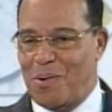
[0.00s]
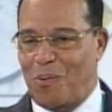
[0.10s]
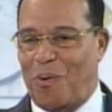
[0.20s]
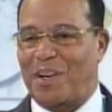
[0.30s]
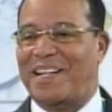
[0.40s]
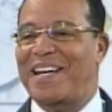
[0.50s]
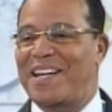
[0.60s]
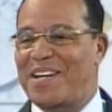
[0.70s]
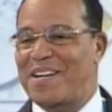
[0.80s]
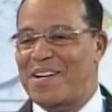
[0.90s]
what
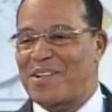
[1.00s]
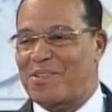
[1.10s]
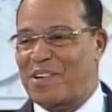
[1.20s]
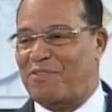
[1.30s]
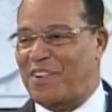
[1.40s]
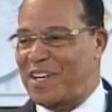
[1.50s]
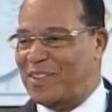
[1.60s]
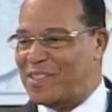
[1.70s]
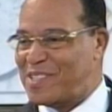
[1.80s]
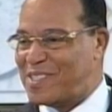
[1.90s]
he
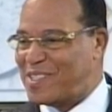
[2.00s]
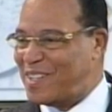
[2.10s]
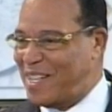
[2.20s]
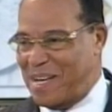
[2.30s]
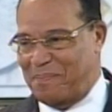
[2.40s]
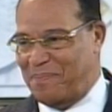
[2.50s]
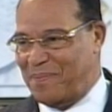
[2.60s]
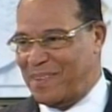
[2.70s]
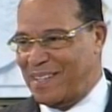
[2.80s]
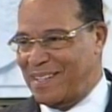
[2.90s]
reveals to them.
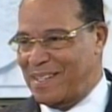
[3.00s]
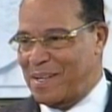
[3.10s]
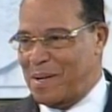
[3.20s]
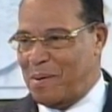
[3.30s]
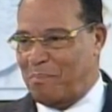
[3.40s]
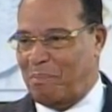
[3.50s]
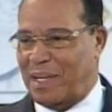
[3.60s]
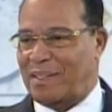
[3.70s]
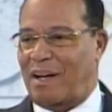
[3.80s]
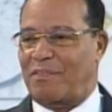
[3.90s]

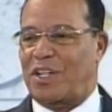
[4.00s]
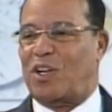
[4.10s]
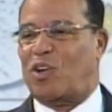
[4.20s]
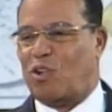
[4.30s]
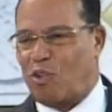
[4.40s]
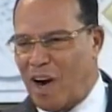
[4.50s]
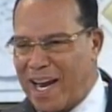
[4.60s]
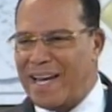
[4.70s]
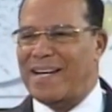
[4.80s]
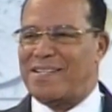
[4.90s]
But the
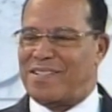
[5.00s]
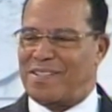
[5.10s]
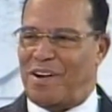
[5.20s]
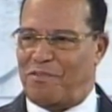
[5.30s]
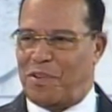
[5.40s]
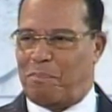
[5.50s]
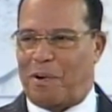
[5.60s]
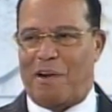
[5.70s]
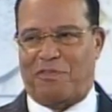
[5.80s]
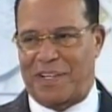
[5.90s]
greatest of the
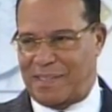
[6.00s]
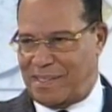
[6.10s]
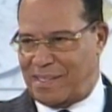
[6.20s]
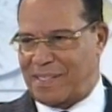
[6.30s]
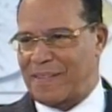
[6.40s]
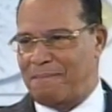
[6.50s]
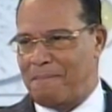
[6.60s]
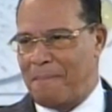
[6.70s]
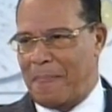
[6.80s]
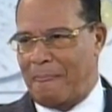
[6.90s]
prophets,
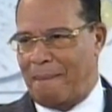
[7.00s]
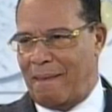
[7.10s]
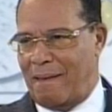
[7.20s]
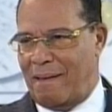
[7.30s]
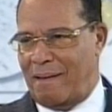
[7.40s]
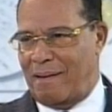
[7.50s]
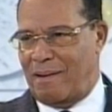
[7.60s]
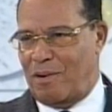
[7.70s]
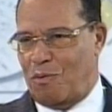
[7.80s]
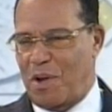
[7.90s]

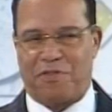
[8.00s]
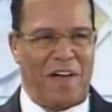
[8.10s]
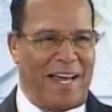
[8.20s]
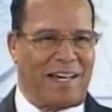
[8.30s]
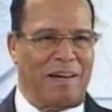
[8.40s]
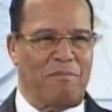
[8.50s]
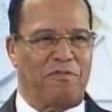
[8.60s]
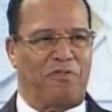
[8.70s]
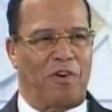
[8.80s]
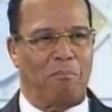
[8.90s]
we thank him
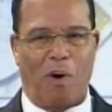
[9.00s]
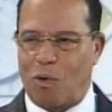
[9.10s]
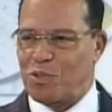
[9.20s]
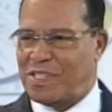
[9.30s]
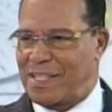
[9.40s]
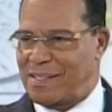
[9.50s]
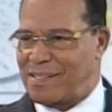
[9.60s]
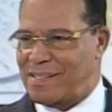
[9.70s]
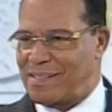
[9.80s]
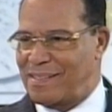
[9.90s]
for
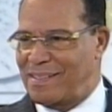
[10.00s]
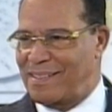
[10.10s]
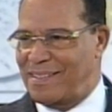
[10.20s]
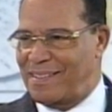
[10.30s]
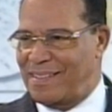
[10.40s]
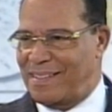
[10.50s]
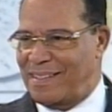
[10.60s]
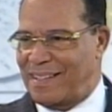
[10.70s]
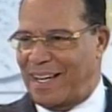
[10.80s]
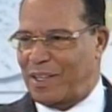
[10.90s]
Moses
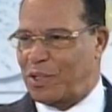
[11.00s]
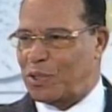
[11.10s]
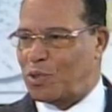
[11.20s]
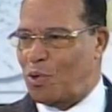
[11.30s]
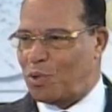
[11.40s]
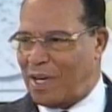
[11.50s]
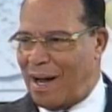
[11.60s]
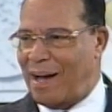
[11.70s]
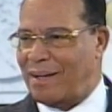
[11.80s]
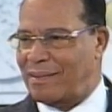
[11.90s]
and the
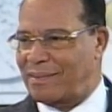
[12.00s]
Torah,